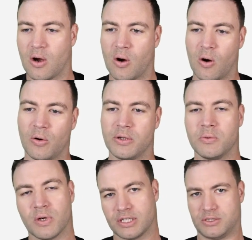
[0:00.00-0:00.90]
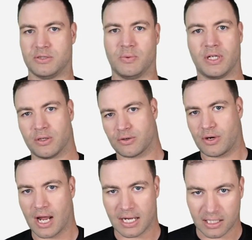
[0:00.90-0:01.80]
all you want to do when you're
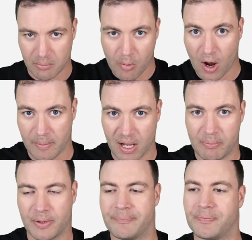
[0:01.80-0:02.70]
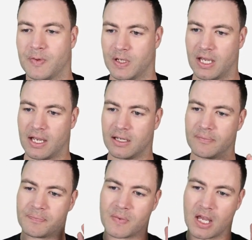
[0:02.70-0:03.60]
creating a My Map, okay,
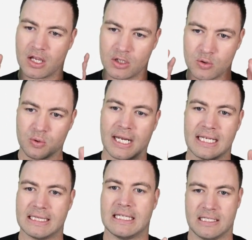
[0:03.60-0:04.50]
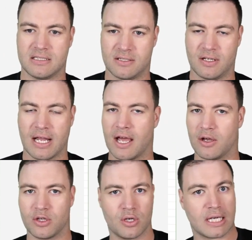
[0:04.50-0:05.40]
you'll need this. Now,
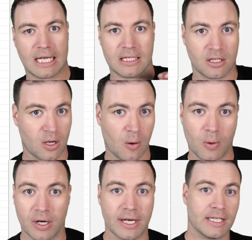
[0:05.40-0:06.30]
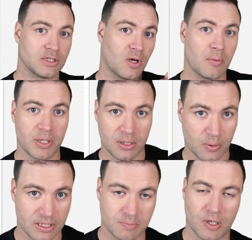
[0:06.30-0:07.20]
you can either go on and type in
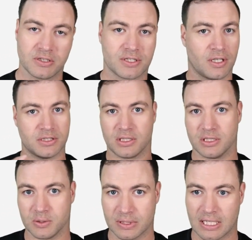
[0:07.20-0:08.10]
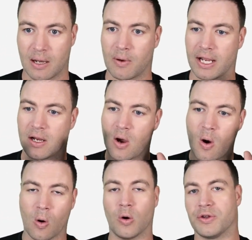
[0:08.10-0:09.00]
US postcodes. You can do it that way.
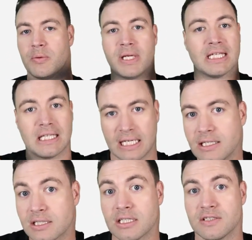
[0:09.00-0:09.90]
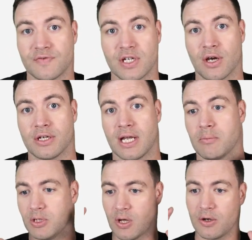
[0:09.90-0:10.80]
Or there'll be a link to this video down
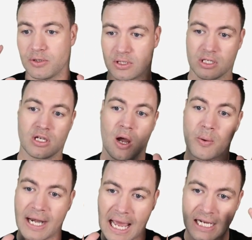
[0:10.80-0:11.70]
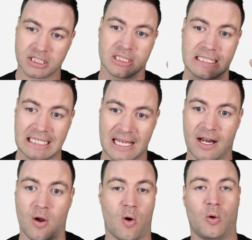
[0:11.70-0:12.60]
below. You can go and actually
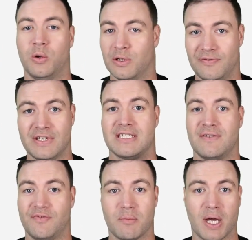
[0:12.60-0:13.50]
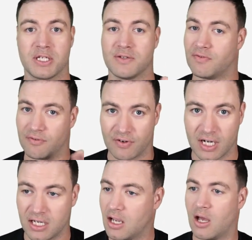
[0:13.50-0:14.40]
get all of this information for
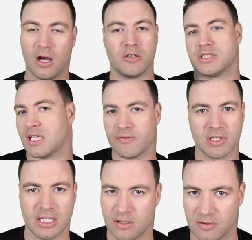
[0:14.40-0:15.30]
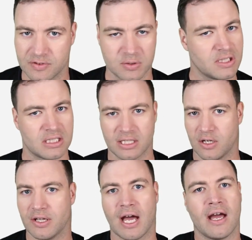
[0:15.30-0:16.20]
free. I'll just have a link off to it. Click
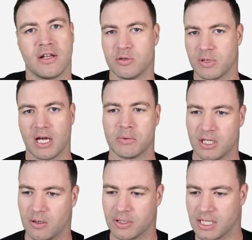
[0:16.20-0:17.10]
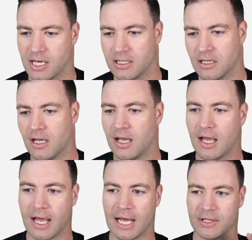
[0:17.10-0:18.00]
on that and you'll be able to go and get it.
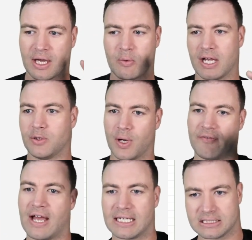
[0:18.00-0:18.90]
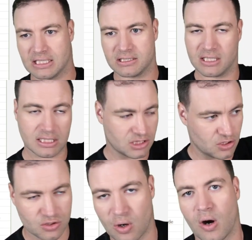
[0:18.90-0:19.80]
That way you'll have access to this
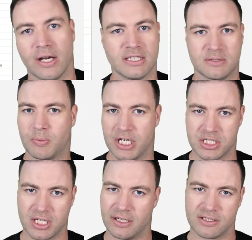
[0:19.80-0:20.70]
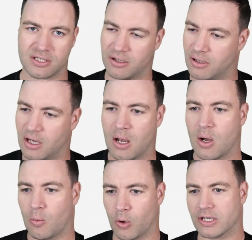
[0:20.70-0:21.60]
entire spreadsheet. So
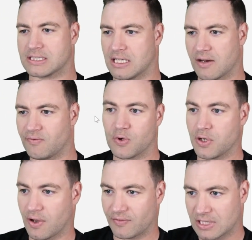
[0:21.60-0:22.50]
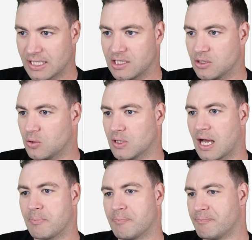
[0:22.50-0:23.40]
work's done for you. I've cleaned it all
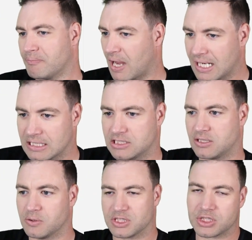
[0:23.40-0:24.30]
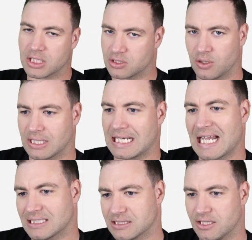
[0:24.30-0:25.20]
up, made it so it's just got the
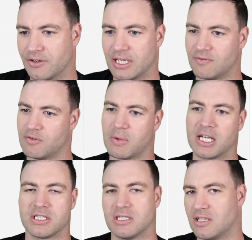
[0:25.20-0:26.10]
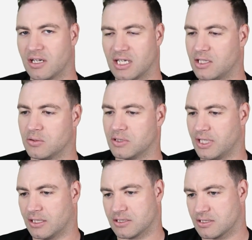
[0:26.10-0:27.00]
necessary information. You don't need all the
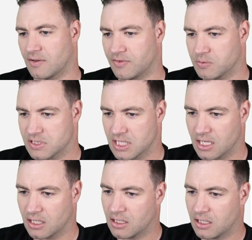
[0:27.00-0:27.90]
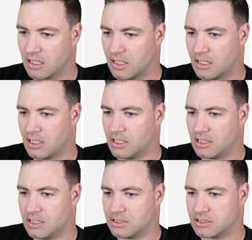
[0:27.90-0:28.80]
other stuff that was there.
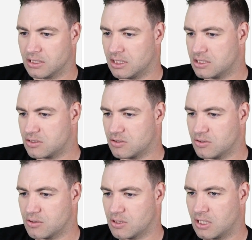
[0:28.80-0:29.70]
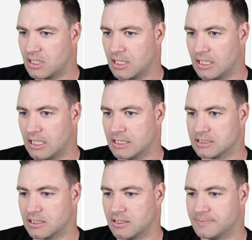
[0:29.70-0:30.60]
So let's do
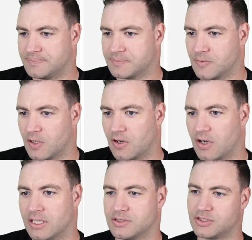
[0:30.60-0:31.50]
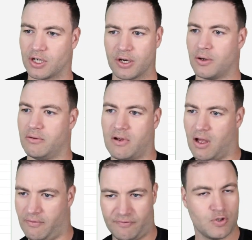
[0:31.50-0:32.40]
Alaska. All right. So
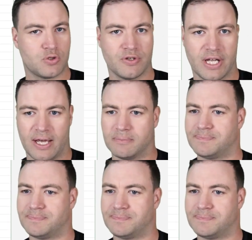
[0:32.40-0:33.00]
filter it out.